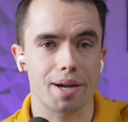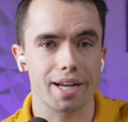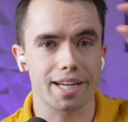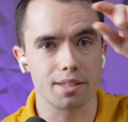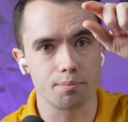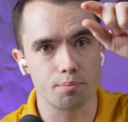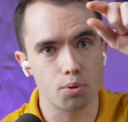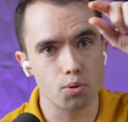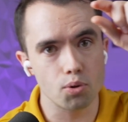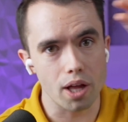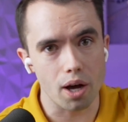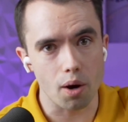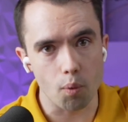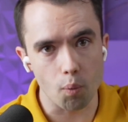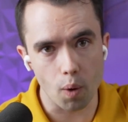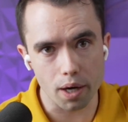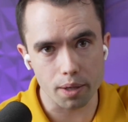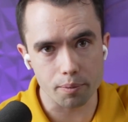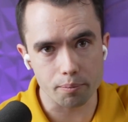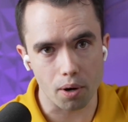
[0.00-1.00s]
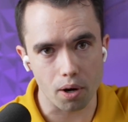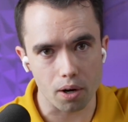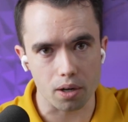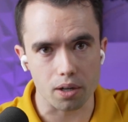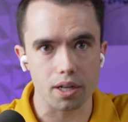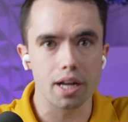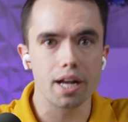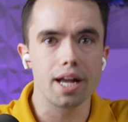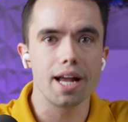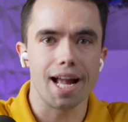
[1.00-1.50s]
I can pull out one
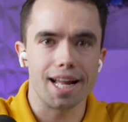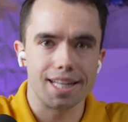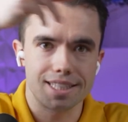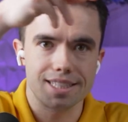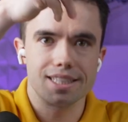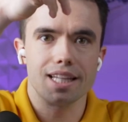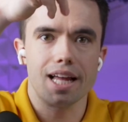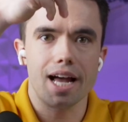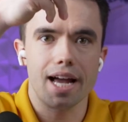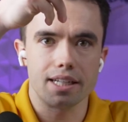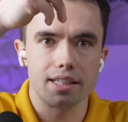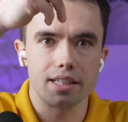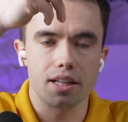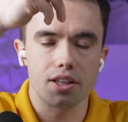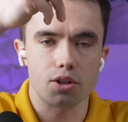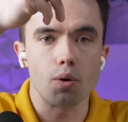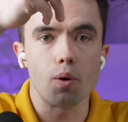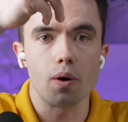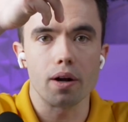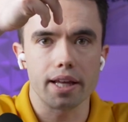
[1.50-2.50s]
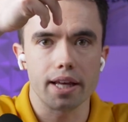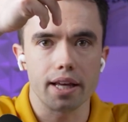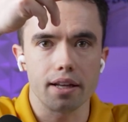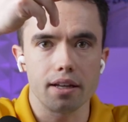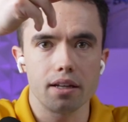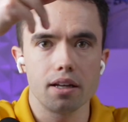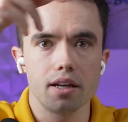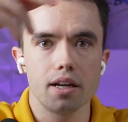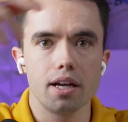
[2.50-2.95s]
part and slide another one in.